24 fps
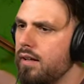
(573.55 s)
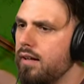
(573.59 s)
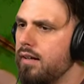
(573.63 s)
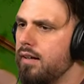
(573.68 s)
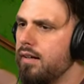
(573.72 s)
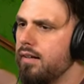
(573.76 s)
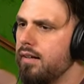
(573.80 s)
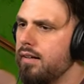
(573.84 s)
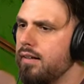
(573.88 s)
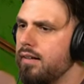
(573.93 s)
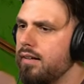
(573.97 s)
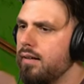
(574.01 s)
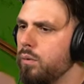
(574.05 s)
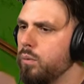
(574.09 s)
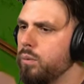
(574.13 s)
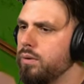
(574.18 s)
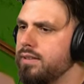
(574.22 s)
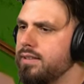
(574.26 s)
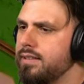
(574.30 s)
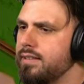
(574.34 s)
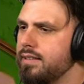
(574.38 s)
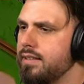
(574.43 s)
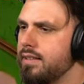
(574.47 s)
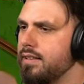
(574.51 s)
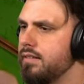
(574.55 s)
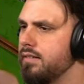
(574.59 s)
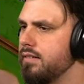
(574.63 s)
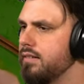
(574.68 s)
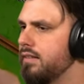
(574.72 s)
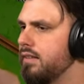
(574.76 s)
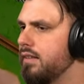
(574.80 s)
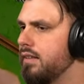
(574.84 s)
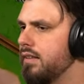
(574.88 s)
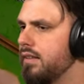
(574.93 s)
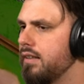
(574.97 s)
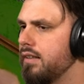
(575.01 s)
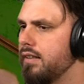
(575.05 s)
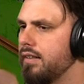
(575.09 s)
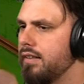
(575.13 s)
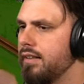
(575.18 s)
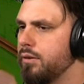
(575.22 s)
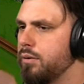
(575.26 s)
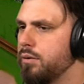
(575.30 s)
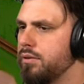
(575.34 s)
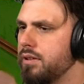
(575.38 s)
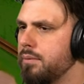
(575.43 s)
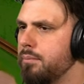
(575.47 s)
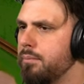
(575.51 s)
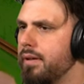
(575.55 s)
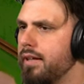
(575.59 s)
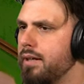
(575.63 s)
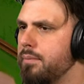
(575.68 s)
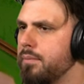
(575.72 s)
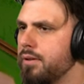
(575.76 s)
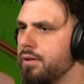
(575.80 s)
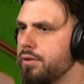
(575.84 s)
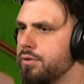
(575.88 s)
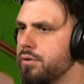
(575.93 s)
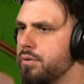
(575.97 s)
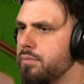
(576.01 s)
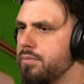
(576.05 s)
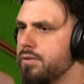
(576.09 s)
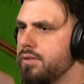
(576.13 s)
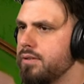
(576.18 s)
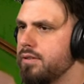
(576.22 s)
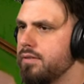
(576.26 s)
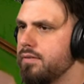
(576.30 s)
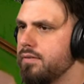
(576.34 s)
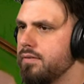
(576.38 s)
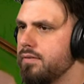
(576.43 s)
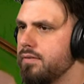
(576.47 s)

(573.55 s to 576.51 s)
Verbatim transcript: Uh, we'll see. Let's do some baked mushrooms.